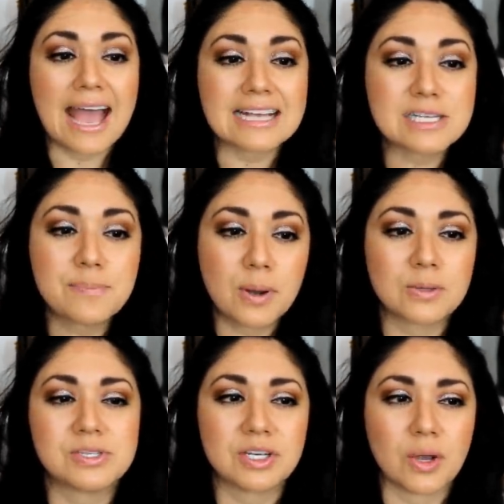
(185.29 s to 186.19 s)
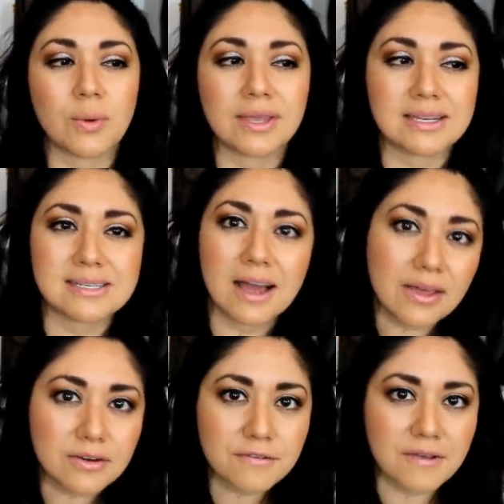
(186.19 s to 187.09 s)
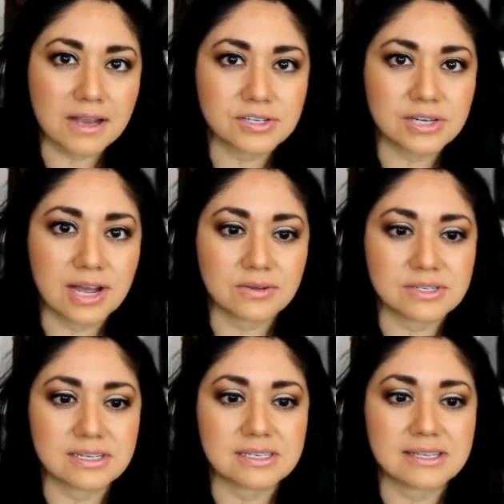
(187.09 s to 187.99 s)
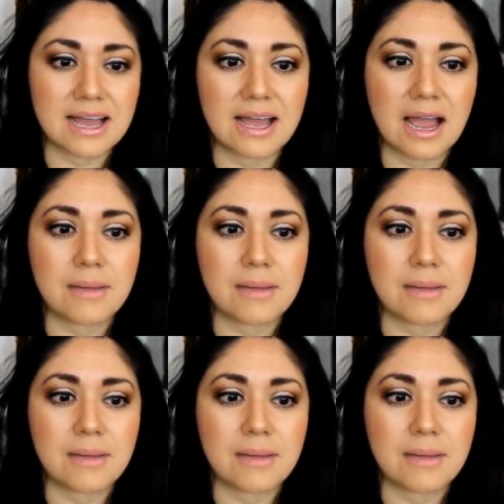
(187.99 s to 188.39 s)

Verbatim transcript: as opposed to going into other fashion houses that